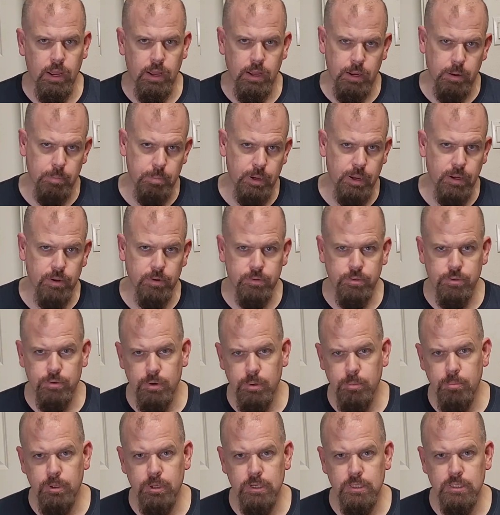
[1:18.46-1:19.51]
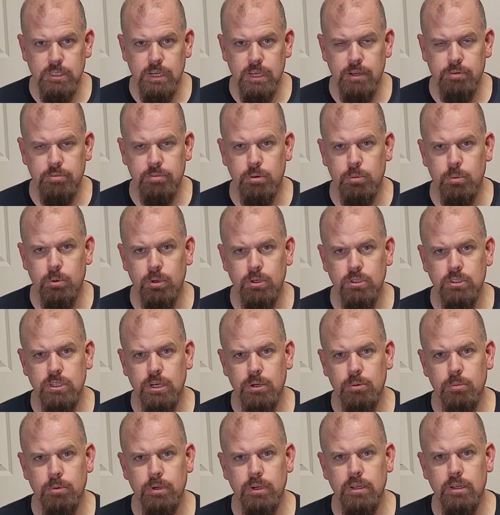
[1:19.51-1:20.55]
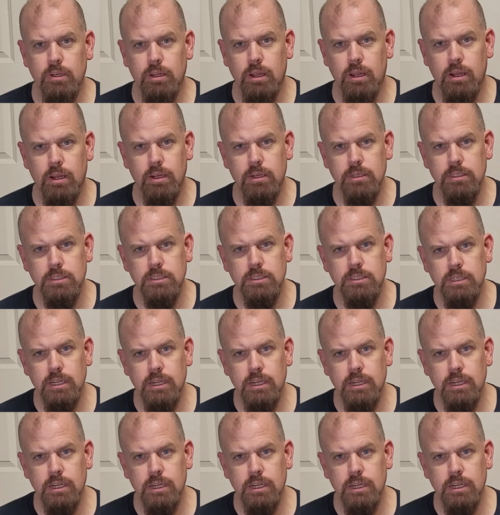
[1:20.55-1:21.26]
about 3 months afterwards I realized